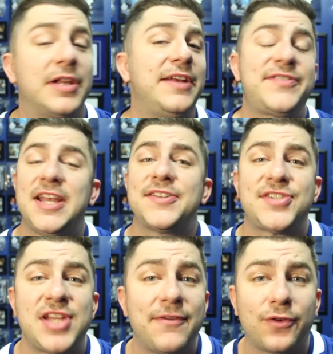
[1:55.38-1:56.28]
The Leafs get
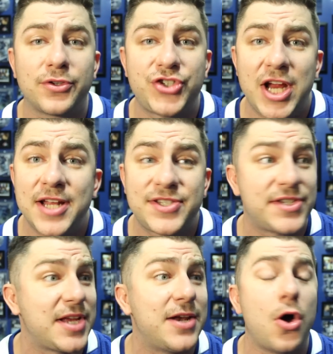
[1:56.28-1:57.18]
several
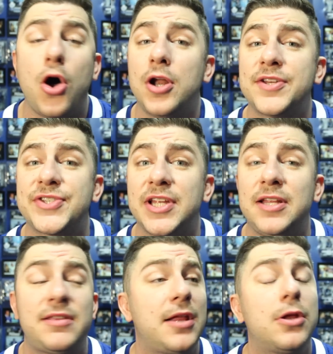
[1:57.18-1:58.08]
chances, and
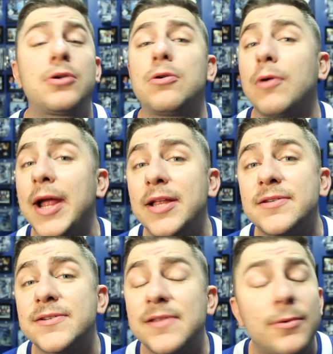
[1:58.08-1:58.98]
honestly, they look
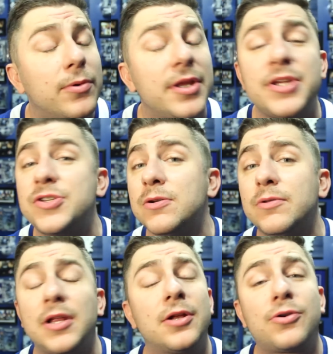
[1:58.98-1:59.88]
great. They really
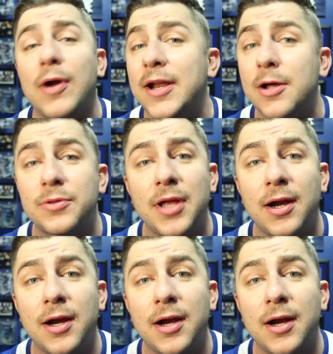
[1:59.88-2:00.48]
do. They look great out